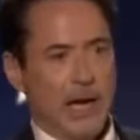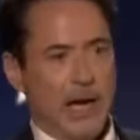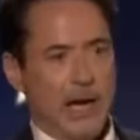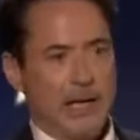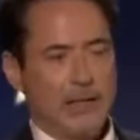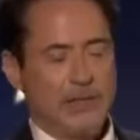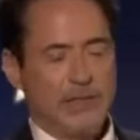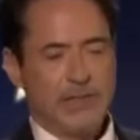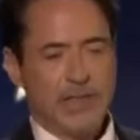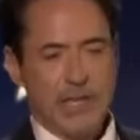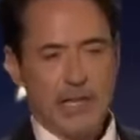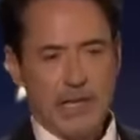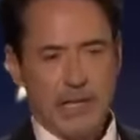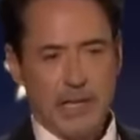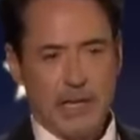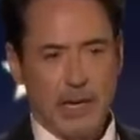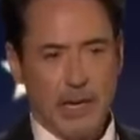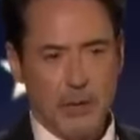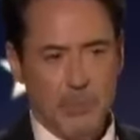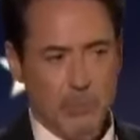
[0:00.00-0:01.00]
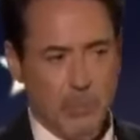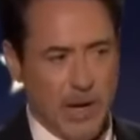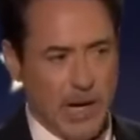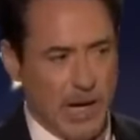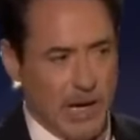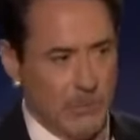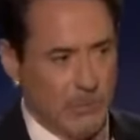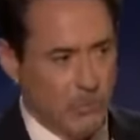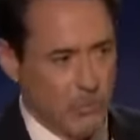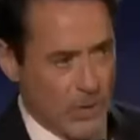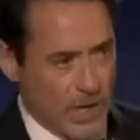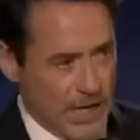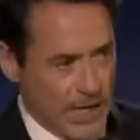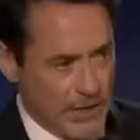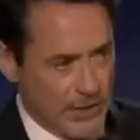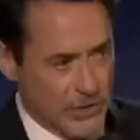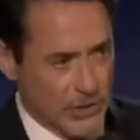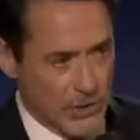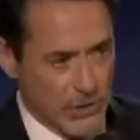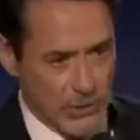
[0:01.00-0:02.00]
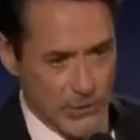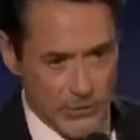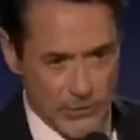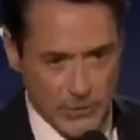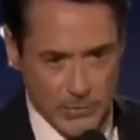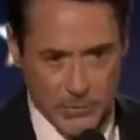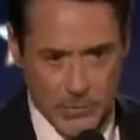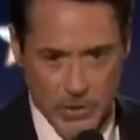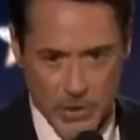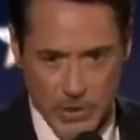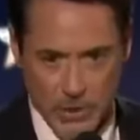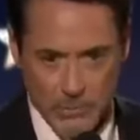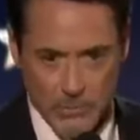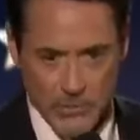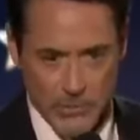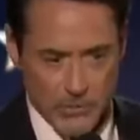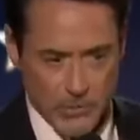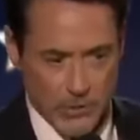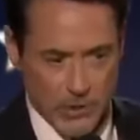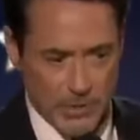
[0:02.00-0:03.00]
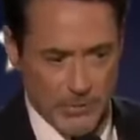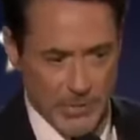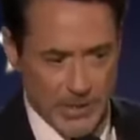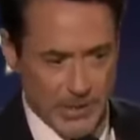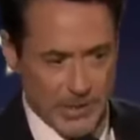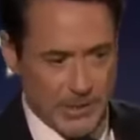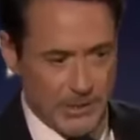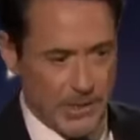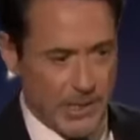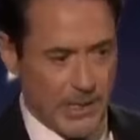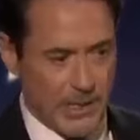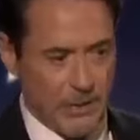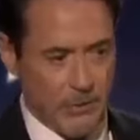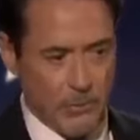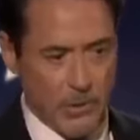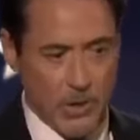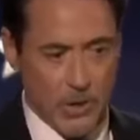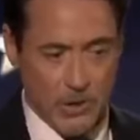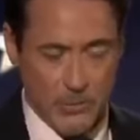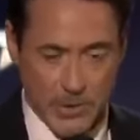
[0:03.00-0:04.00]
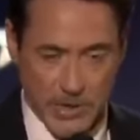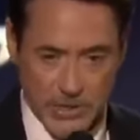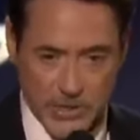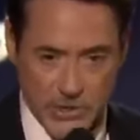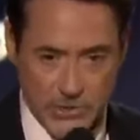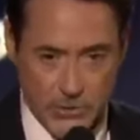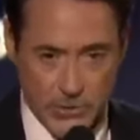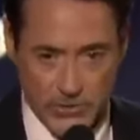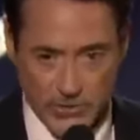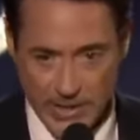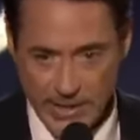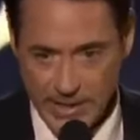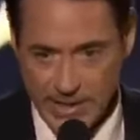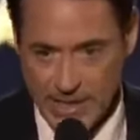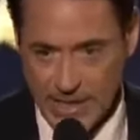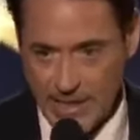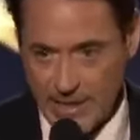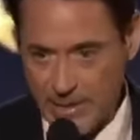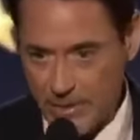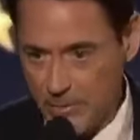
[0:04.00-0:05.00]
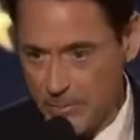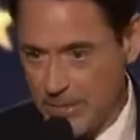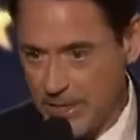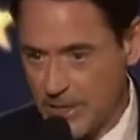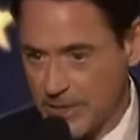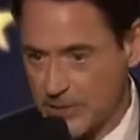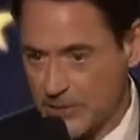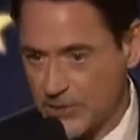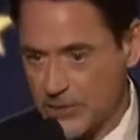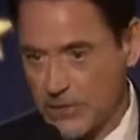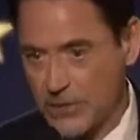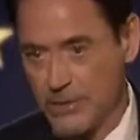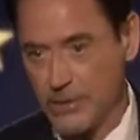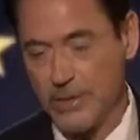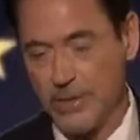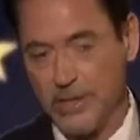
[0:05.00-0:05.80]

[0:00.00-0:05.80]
I think Bob, Ryan, Charles, and Mark would join me in welcoming Sterling Kay to the mix.